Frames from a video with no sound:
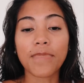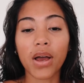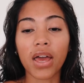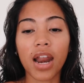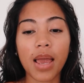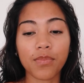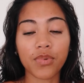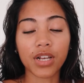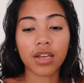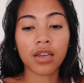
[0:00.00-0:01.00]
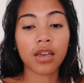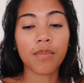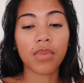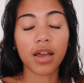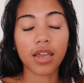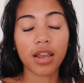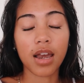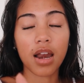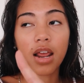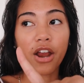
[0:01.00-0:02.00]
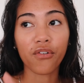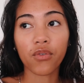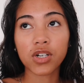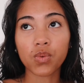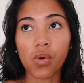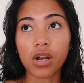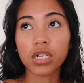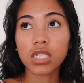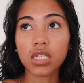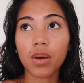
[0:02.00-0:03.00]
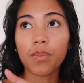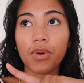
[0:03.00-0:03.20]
but I'm bringing my Air Force Ones,